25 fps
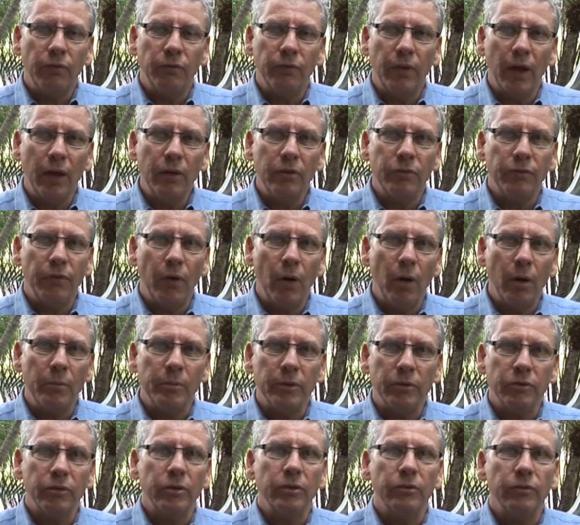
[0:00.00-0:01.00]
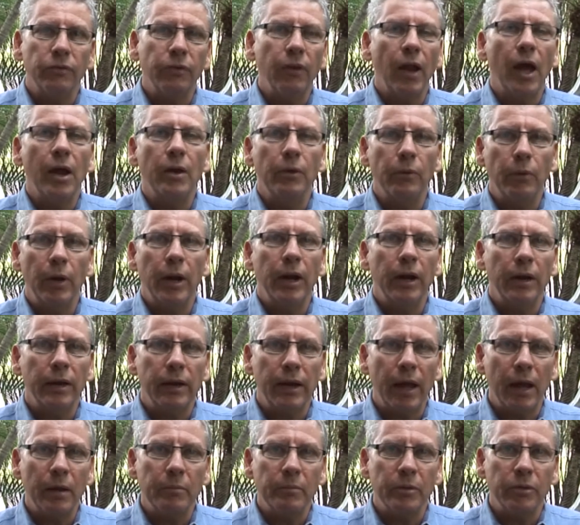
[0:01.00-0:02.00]
those fibres can float
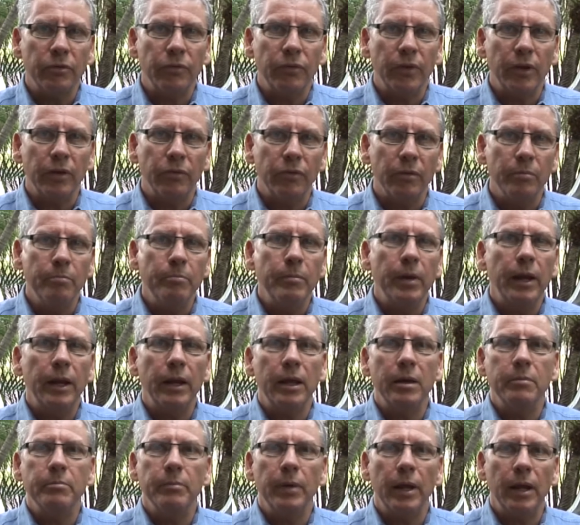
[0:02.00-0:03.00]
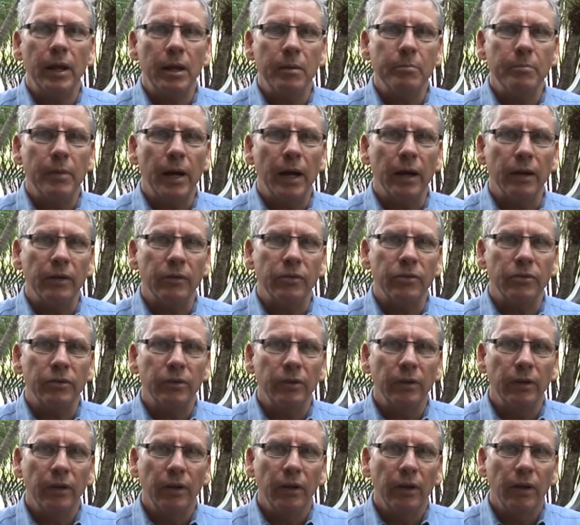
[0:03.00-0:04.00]
around the atmosphere for many, many months.
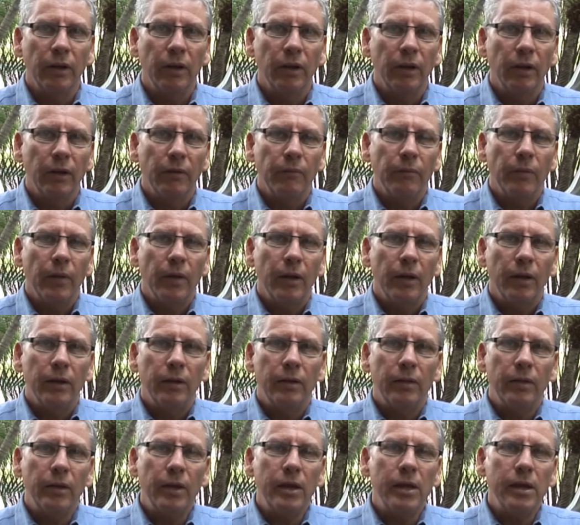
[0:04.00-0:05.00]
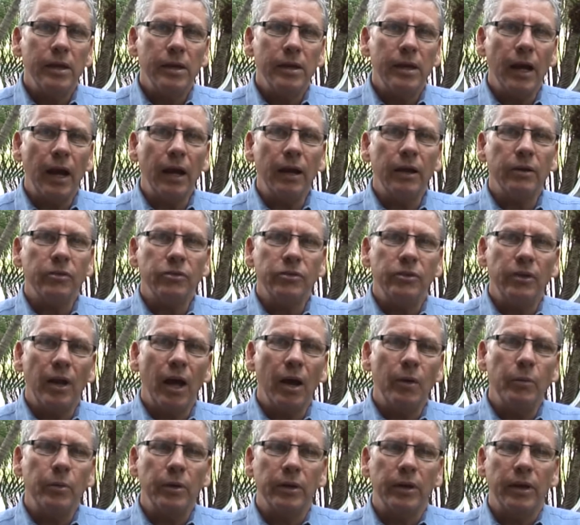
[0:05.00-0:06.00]
The youngest
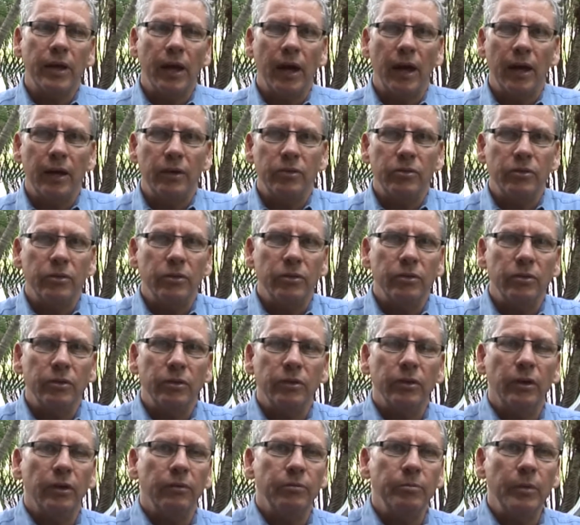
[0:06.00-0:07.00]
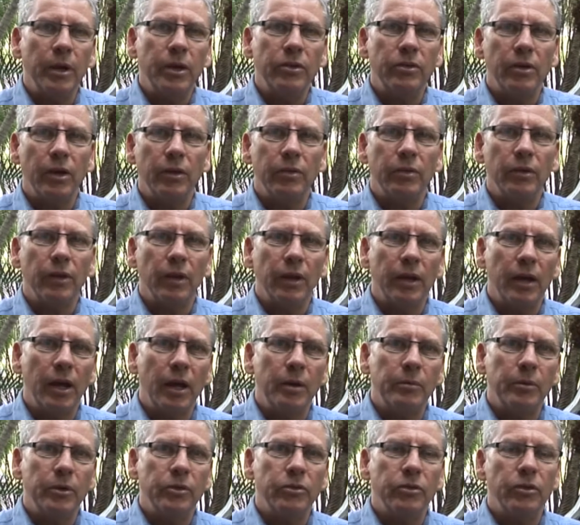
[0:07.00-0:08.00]
known cases of
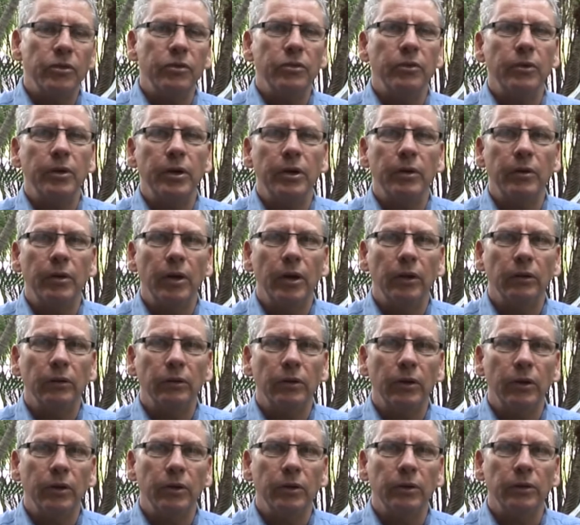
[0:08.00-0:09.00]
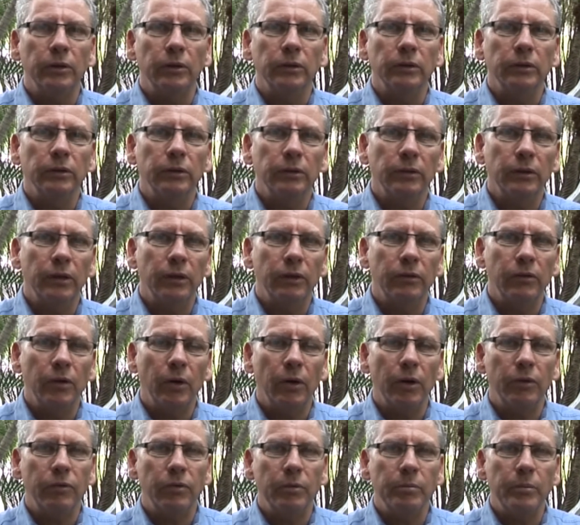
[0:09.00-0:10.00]
mesothelioma is a 3-year-old girl that
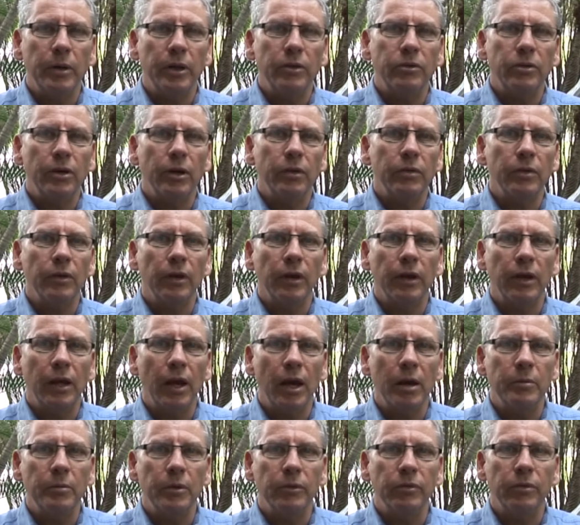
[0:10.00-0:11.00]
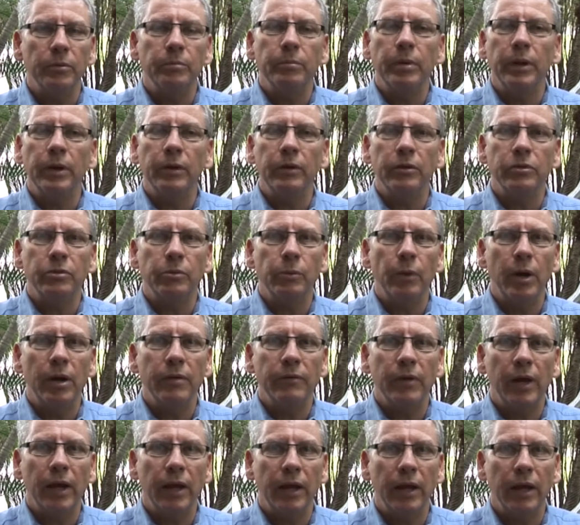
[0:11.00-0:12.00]
died from mesothelioma from parents
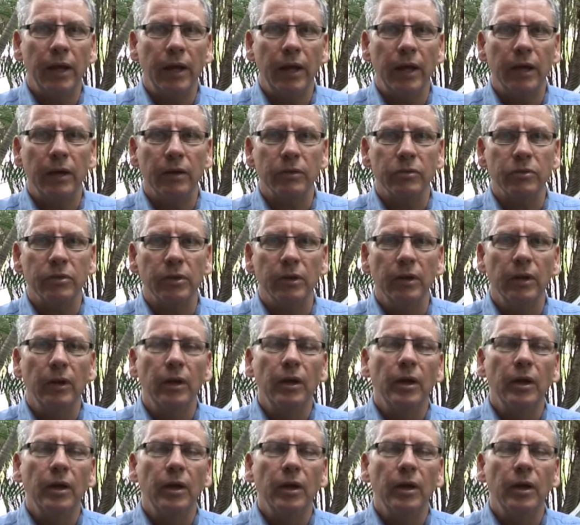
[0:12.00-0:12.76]
renovating a house.